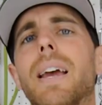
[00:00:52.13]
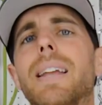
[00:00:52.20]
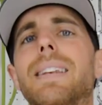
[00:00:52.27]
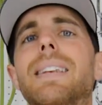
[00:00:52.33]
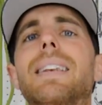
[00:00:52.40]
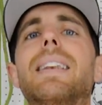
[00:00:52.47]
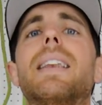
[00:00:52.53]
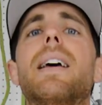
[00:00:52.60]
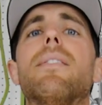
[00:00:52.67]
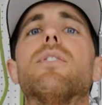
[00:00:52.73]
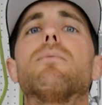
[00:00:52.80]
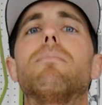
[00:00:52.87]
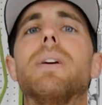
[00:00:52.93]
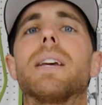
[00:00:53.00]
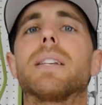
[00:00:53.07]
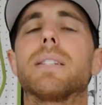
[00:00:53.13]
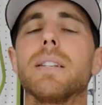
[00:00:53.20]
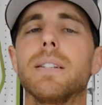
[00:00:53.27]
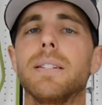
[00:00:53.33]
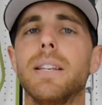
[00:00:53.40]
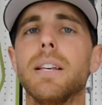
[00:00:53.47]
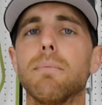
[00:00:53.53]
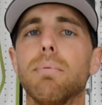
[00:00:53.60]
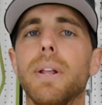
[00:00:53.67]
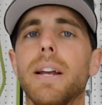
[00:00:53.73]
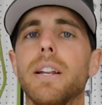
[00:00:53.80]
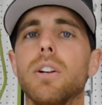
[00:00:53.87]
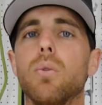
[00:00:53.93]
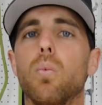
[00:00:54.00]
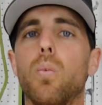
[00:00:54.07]
And never mix
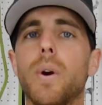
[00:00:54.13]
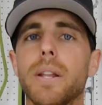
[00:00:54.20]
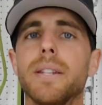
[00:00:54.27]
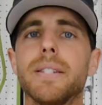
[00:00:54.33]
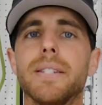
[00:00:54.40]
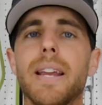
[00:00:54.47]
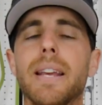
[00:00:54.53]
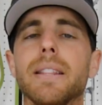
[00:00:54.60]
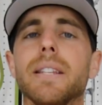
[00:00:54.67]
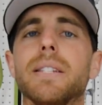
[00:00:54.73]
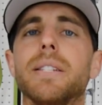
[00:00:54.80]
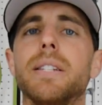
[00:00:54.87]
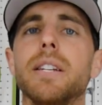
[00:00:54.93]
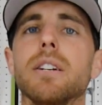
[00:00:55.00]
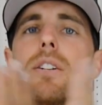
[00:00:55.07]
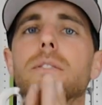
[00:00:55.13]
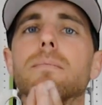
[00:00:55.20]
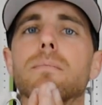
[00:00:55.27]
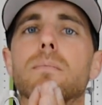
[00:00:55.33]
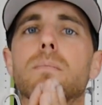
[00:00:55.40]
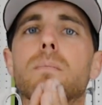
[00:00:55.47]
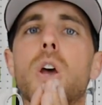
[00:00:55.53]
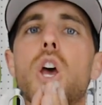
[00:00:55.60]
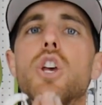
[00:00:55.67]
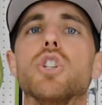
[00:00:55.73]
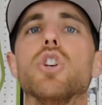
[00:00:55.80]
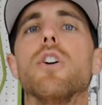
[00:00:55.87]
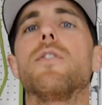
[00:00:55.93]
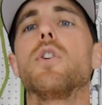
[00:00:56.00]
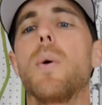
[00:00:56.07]
zinc-plated with stainless steel.
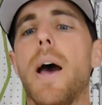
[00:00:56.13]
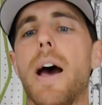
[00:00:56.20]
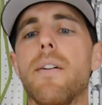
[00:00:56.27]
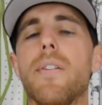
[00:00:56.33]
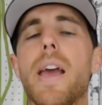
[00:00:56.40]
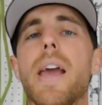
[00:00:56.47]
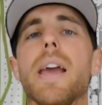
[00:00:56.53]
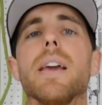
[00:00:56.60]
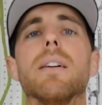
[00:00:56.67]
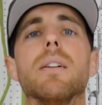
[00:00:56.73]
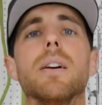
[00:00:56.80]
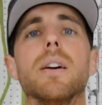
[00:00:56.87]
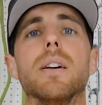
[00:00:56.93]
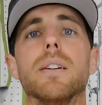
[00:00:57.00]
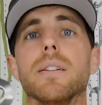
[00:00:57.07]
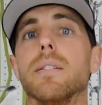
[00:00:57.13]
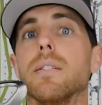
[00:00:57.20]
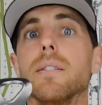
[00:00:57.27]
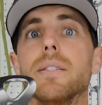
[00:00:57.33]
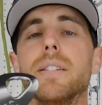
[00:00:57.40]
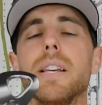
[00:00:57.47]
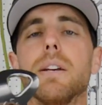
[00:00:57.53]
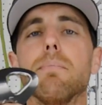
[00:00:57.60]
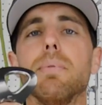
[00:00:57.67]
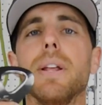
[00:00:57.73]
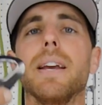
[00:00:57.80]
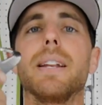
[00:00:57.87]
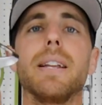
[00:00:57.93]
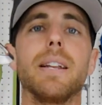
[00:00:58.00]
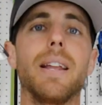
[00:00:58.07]
So if you have a
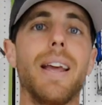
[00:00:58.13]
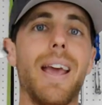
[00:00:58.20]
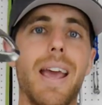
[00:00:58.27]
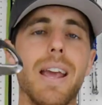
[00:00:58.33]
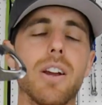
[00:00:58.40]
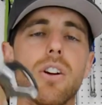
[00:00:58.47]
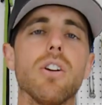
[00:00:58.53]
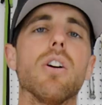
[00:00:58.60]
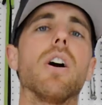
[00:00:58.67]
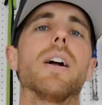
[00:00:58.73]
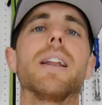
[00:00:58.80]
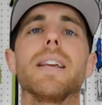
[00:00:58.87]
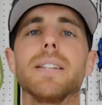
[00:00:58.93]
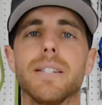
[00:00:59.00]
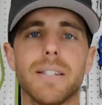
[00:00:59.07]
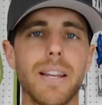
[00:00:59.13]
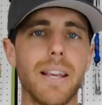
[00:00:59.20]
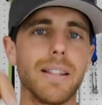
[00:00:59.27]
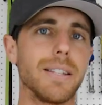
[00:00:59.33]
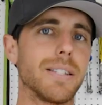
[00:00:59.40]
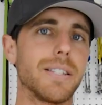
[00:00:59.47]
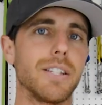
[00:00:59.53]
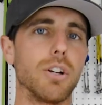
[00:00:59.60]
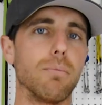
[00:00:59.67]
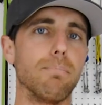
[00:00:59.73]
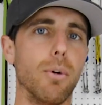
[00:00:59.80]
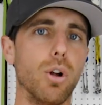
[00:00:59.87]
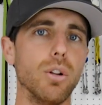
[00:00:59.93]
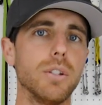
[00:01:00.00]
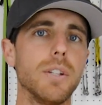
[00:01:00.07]
zinc-plated hanger on a stainless steel
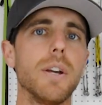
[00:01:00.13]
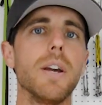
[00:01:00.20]
bolt,